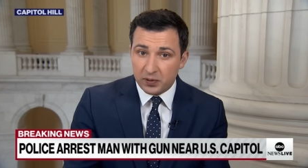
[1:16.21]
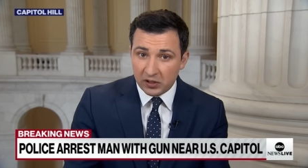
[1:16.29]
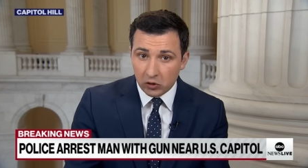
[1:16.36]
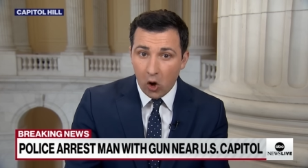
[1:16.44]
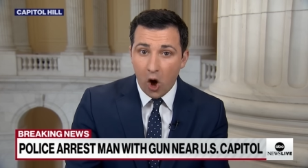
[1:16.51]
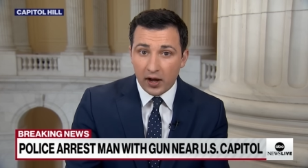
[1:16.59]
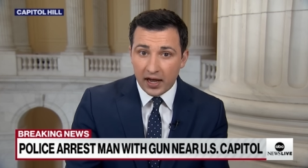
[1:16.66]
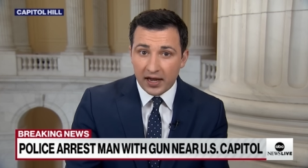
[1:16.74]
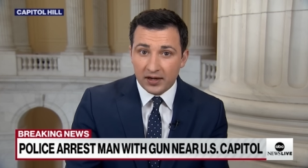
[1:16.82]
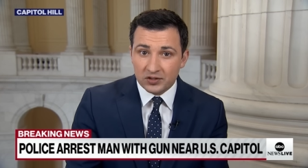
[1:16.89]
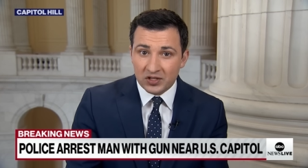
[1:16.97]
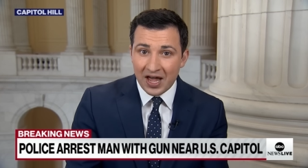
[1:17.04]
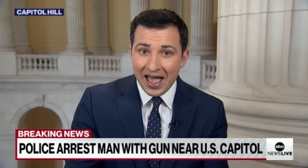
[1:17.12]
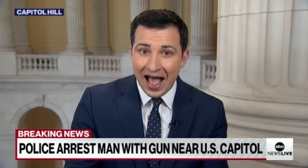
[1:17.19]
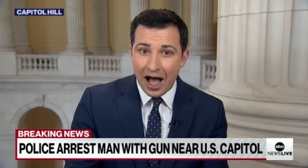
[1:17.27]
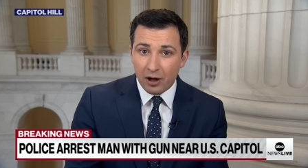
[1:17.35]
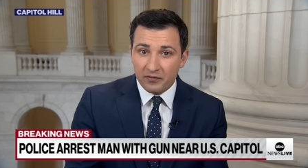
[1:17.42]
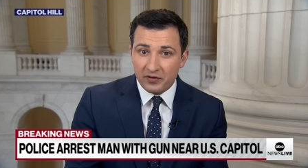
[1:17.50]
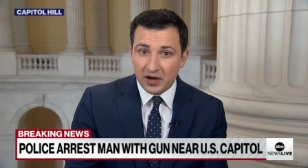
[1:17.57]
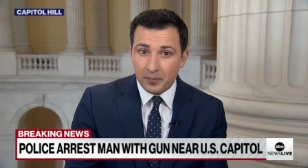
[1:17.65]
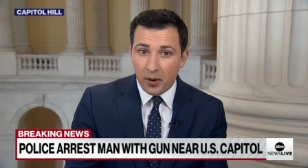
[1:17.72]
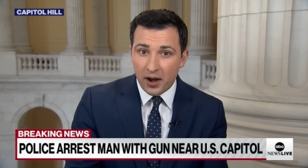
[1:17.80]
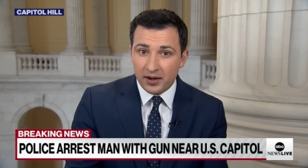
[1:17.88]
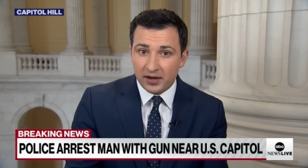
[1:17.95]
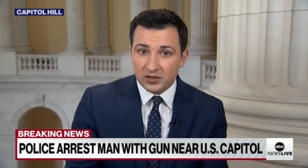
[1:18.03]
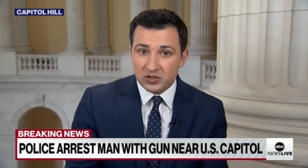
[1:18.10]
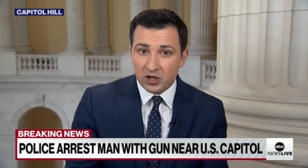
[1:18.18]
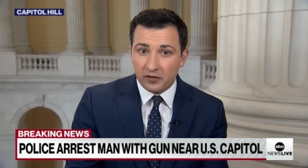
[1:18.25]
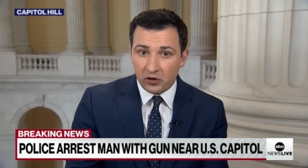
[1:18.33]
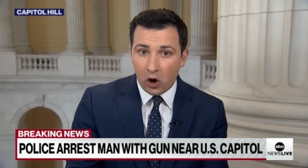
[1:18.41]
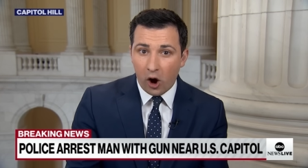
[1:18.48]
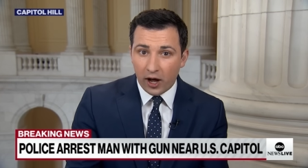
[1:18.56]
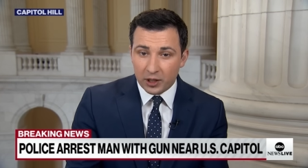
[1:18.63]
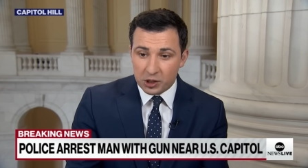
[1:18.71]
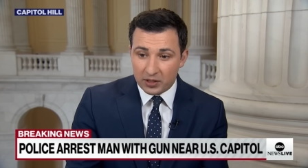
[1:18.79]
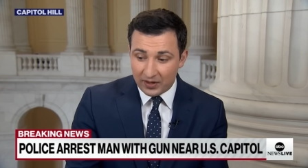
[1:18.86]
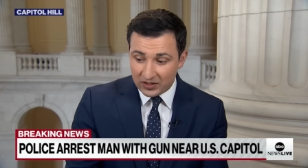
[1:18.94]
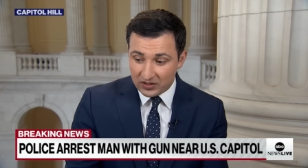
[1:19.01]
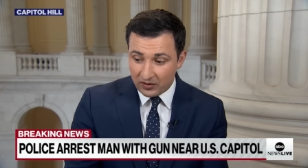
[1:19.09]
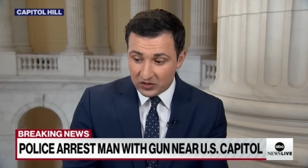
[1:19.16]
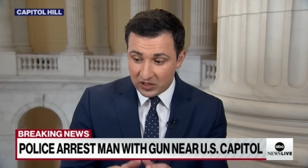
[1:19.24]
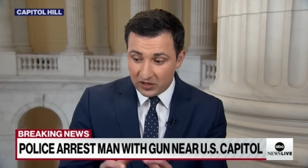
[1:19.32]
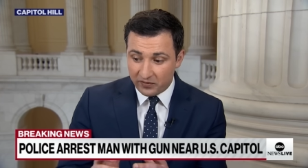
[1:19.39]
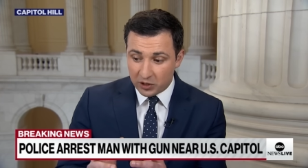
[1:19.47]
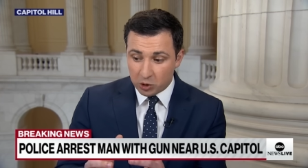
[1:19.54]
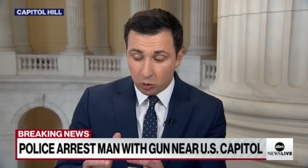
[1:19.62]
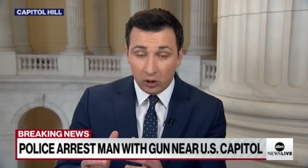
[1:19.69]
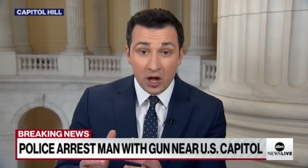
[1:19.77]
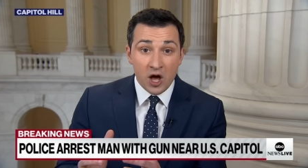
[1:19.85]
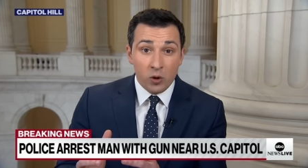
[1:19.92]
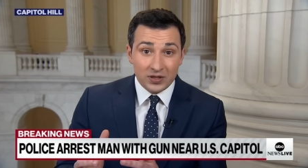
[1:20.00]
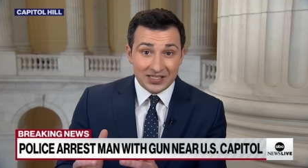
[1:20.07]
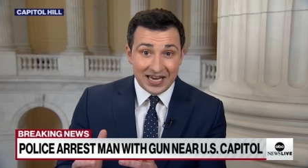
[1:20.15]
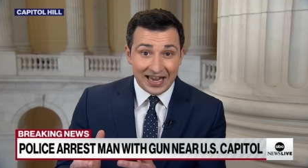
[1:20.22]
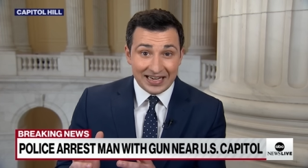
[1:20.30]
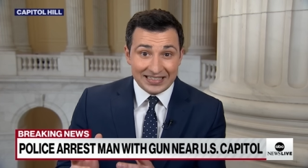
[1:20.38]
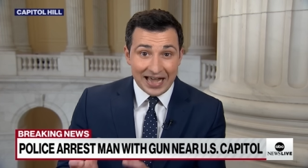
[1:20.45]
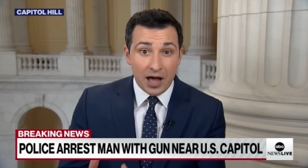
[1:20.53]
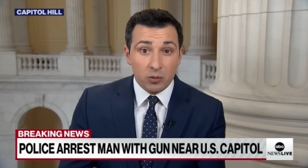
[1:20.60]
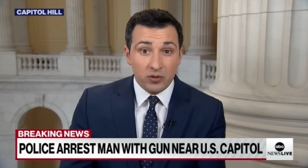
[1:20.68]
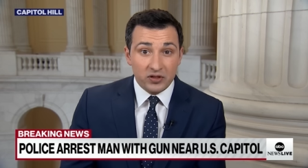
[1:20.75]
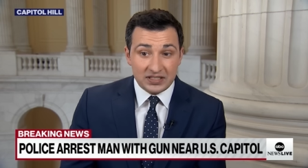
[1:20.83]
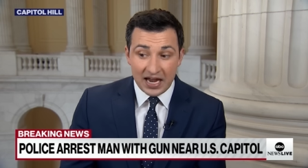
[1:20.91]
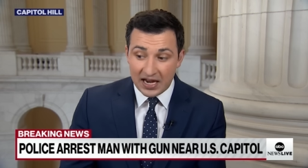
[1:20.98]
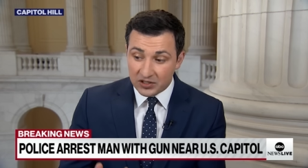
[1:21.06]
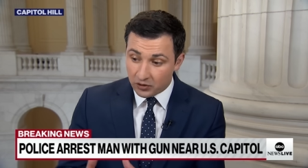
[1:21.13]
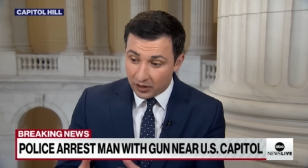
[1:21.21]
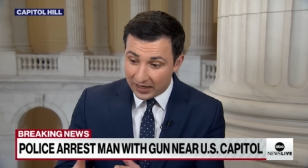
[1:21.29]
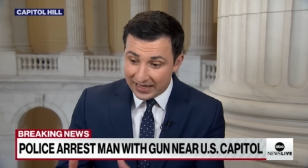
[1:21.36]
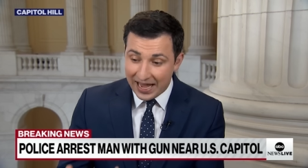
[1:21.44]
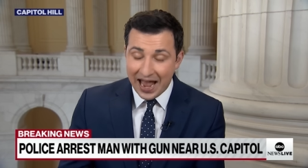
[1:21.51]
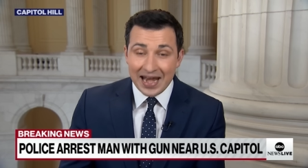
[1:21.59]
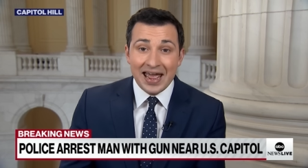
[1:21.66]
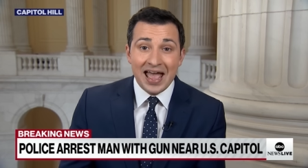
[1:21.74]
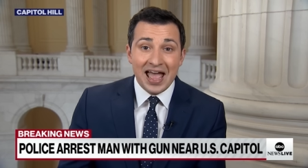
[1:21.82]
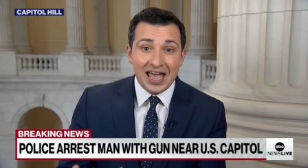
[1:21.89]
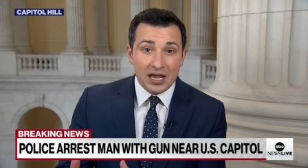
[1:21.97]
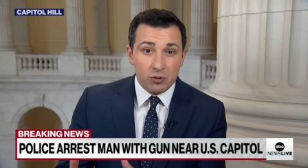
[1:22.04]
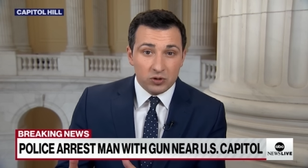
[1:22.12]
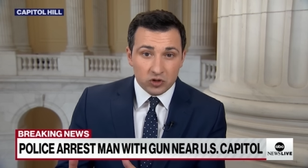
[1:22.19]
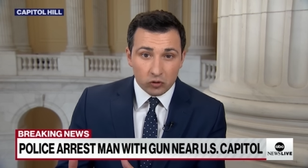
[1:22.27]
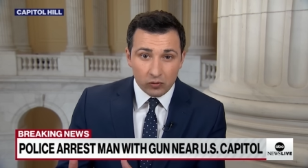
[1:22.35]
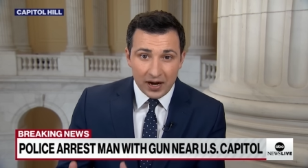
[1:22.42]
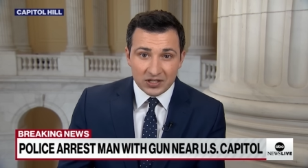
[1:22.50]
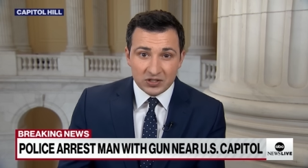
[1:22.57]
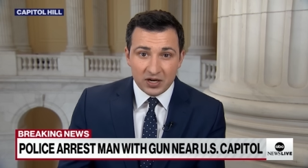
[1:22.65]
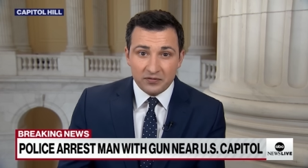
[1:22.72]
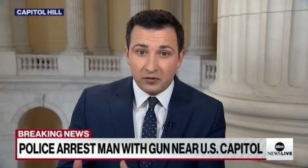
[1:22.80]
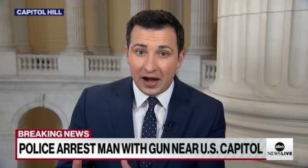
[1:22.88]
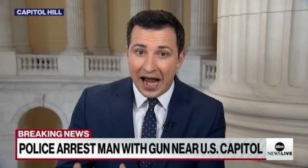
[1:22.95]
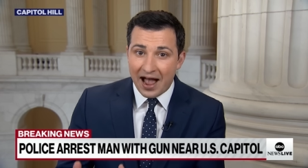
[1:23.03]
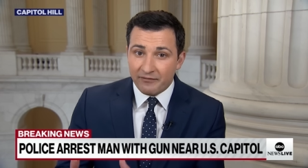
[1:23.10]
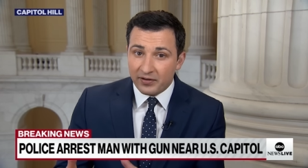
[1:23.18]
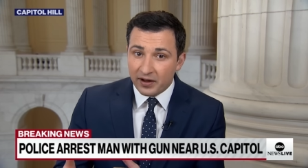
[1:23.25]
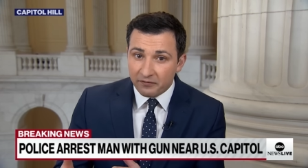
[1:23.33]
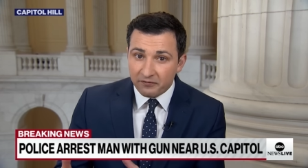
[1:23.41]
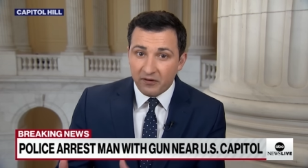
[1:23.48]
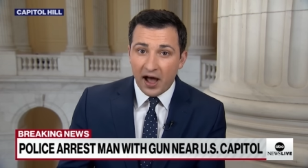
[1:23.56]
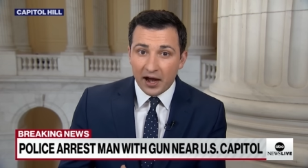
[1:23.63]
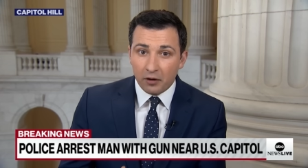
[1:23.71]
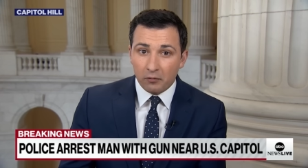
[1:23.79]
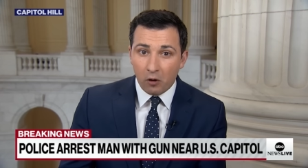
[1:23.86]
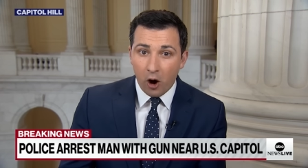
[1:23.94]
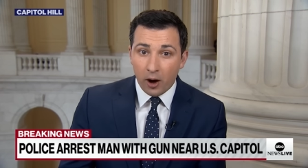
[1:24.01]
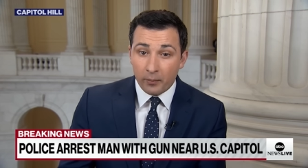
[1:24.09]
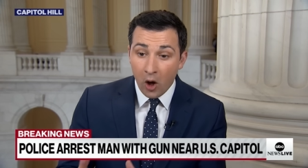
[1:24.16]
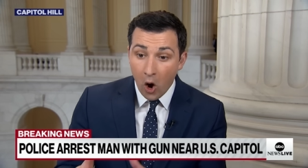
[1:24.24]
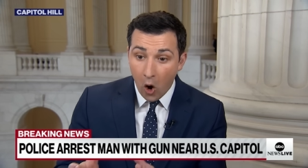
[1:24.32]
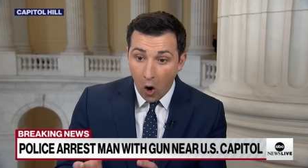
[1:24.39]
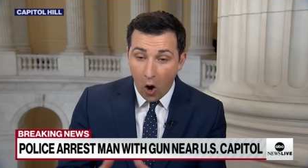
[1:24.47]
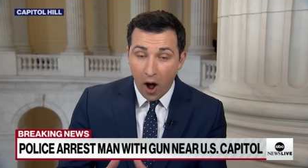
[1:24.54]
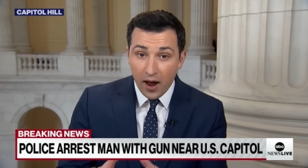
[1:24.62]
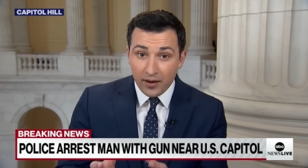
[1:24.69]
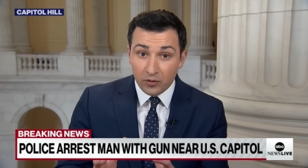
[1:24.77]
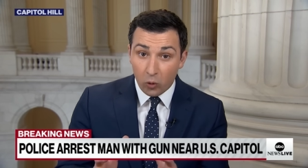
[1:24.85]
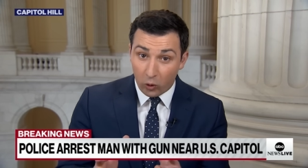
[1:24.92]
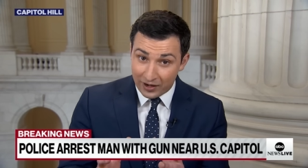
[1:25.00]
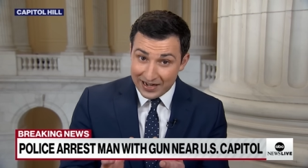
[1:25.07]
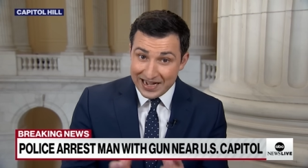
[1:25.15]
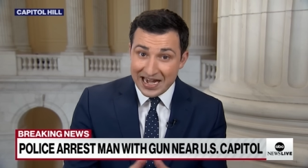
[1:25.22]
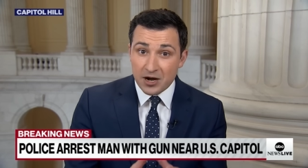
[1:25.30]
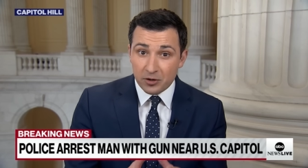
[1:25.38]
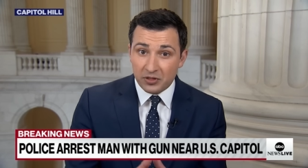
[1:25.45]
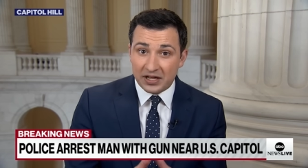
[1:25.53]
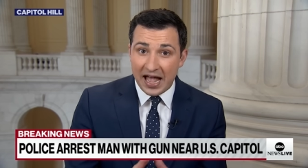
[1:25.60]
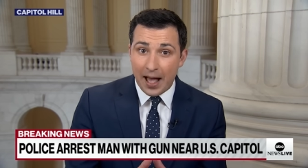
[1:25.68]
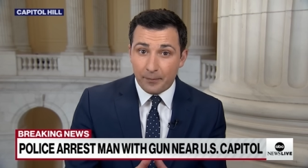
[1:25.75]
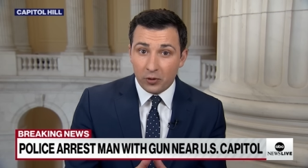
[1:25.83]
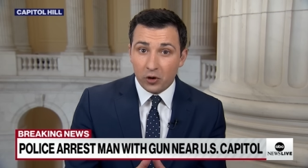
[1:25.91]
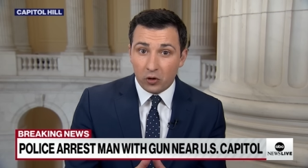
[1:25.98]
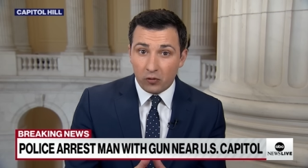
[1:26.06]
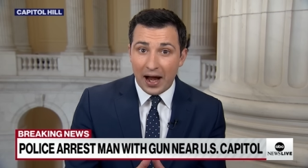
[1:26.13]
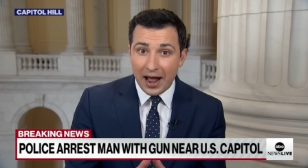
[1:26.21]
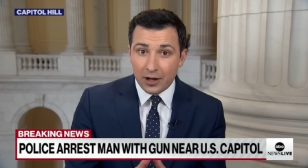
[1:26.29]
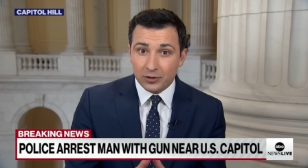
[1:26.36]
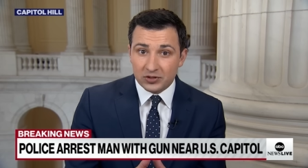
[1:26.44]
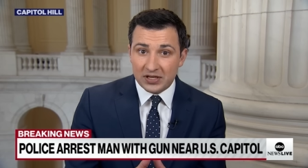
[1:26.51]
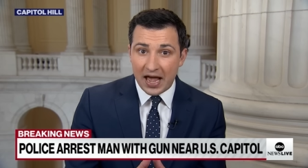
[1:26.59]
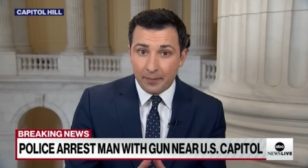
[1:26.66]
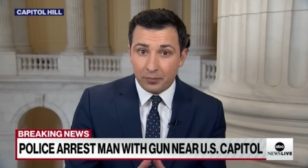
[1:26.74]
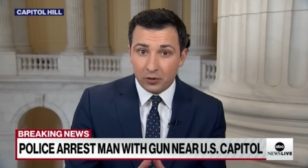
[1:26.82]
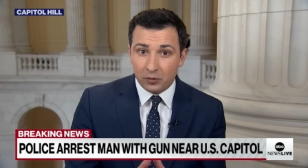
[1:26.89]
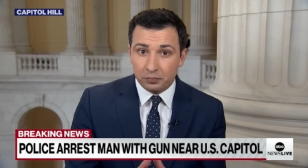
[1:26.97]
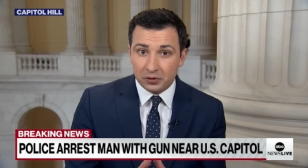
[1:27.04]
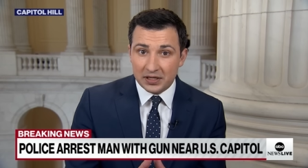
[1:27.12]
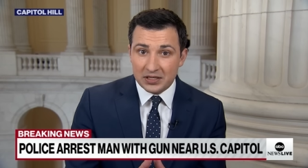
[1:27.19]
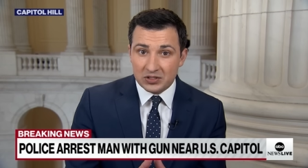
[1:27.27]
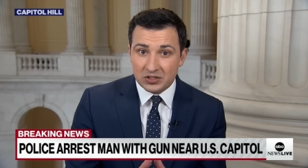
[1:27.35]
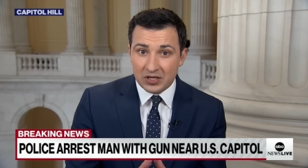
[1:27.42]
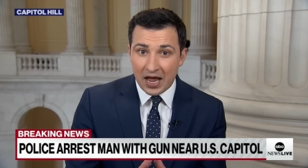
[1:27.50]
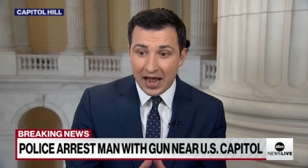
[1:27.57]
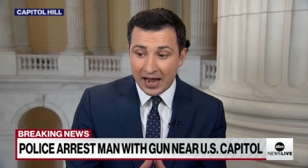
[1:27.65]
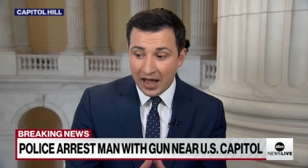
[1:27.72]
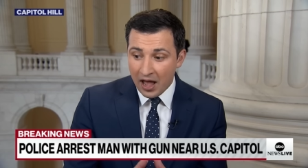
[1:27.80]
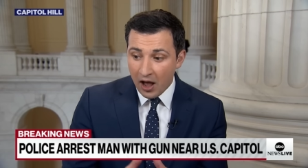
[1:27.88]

belongings out of an abundance of caution. They say this individual was taken down with a taser. Again, he was arrested for having a firearm on or near the Capitol grounds, Capitol Police say.